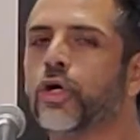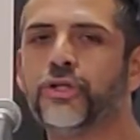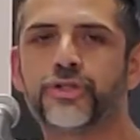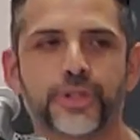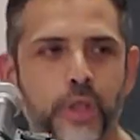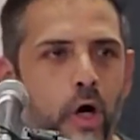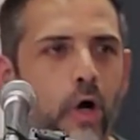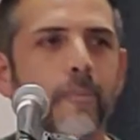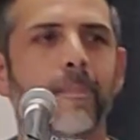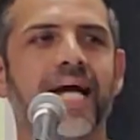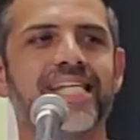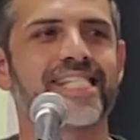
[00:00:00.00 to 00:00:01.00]

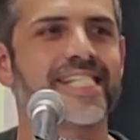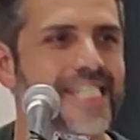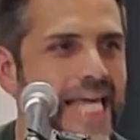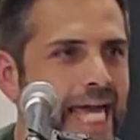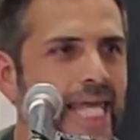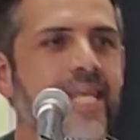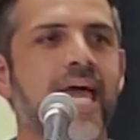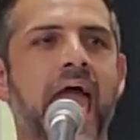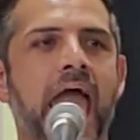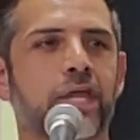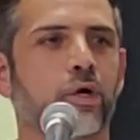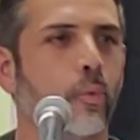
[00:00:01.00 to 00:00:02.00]
controlled by sin,
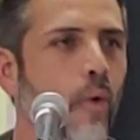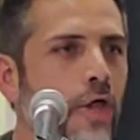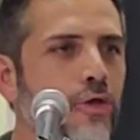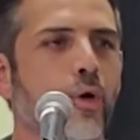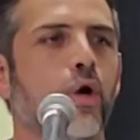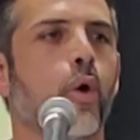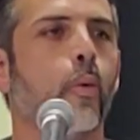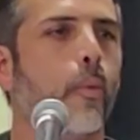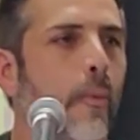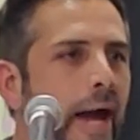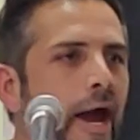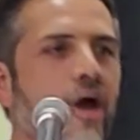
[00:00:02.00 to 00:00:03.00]
and you're
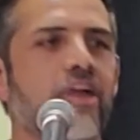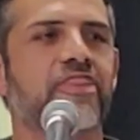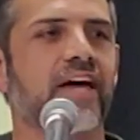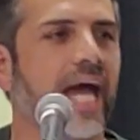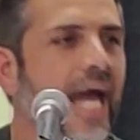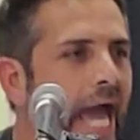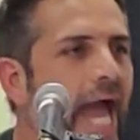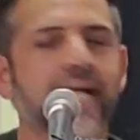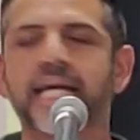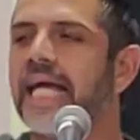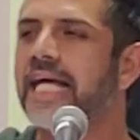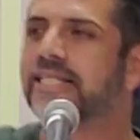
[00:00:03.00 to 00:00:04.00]
wondering, where the
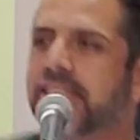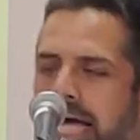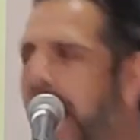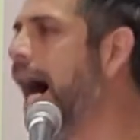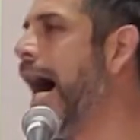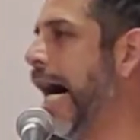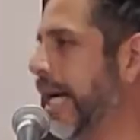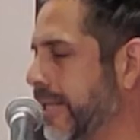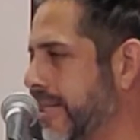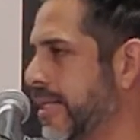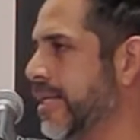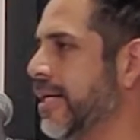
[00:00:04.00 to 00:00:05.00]
heck is God?
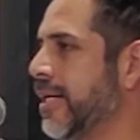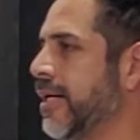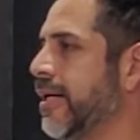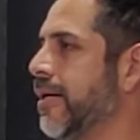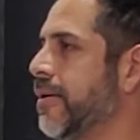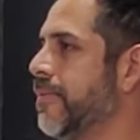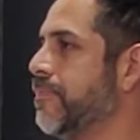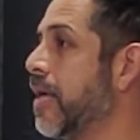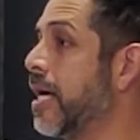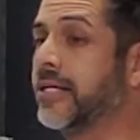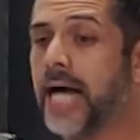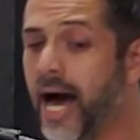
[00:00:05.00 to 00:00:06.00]

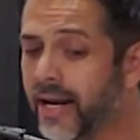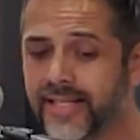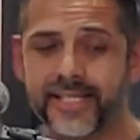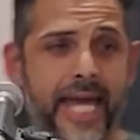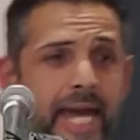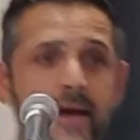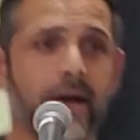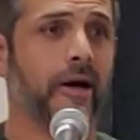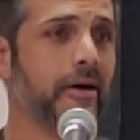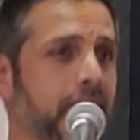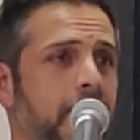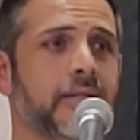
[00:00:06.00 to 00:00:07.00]
God is
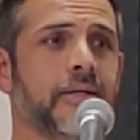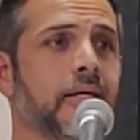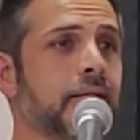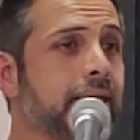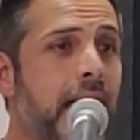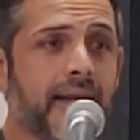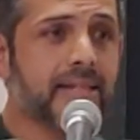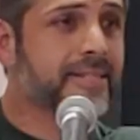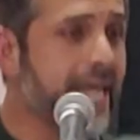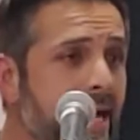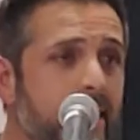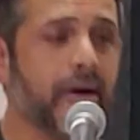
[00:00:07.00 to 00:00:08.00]
here. God
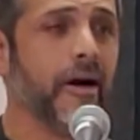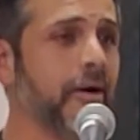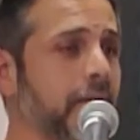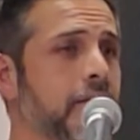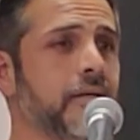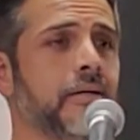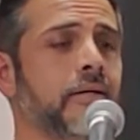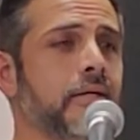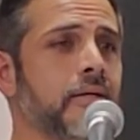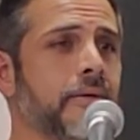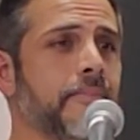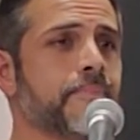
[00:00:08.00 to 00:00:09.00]
is here.
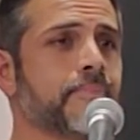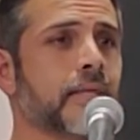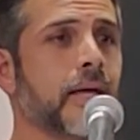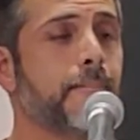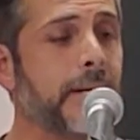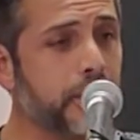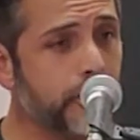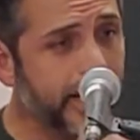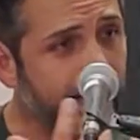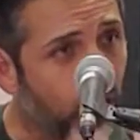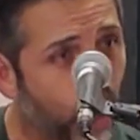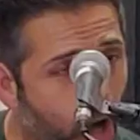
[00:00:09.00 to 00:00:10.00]
But you
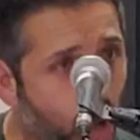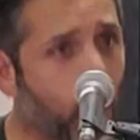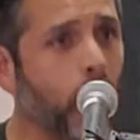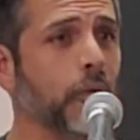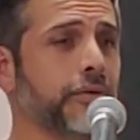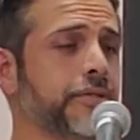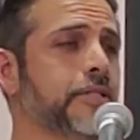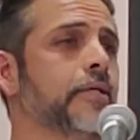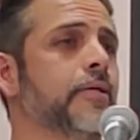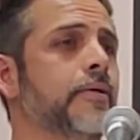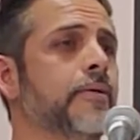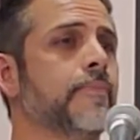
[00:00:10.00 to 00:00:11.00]
gotta hold.
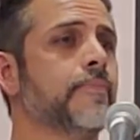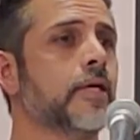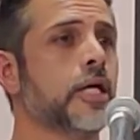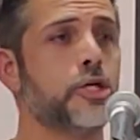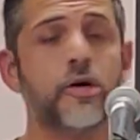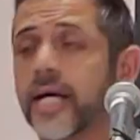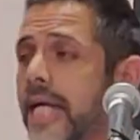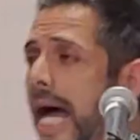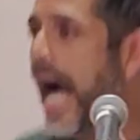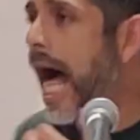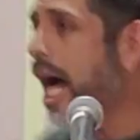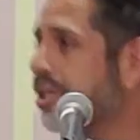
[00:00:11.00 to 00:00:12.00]
You gotta
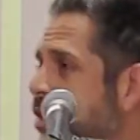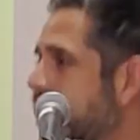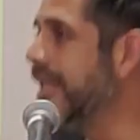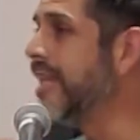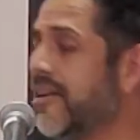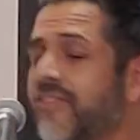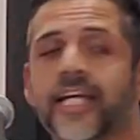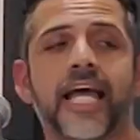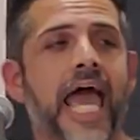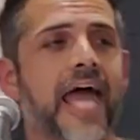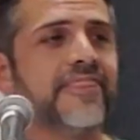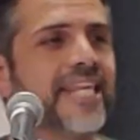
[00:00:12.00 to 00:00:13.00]
actually live it.
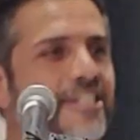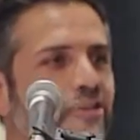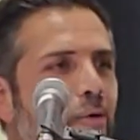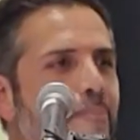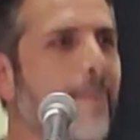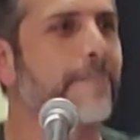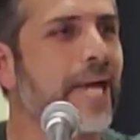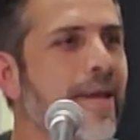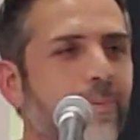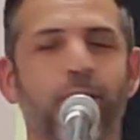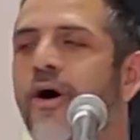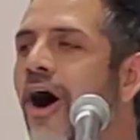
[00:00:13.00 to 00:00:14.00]
And this group of
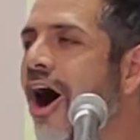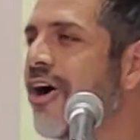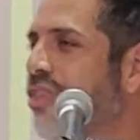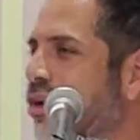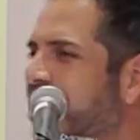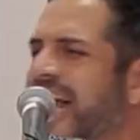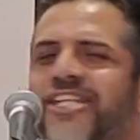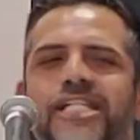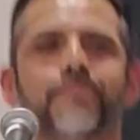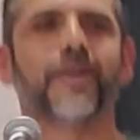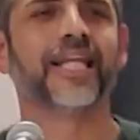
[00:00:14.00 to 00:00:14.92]
people are those that just